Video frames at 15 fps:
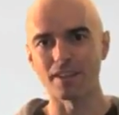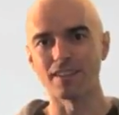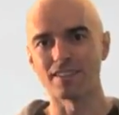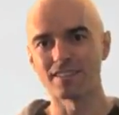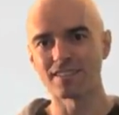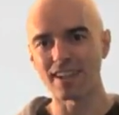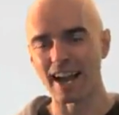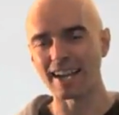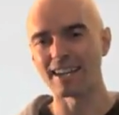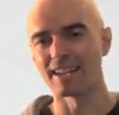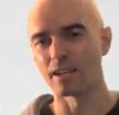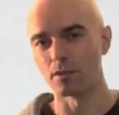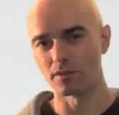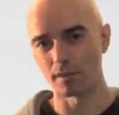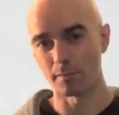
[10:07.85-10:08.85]
he
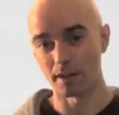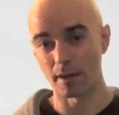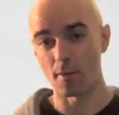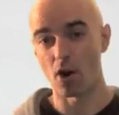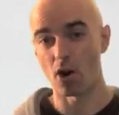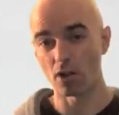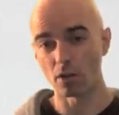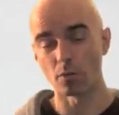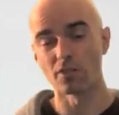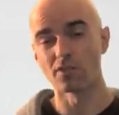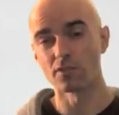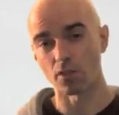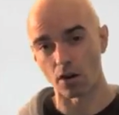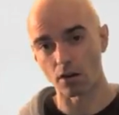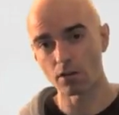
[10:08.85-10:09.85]
decided he was going to become a Hollywood
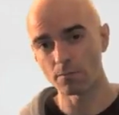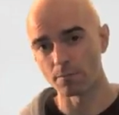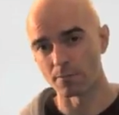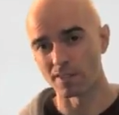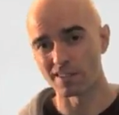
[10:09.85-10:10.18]
star.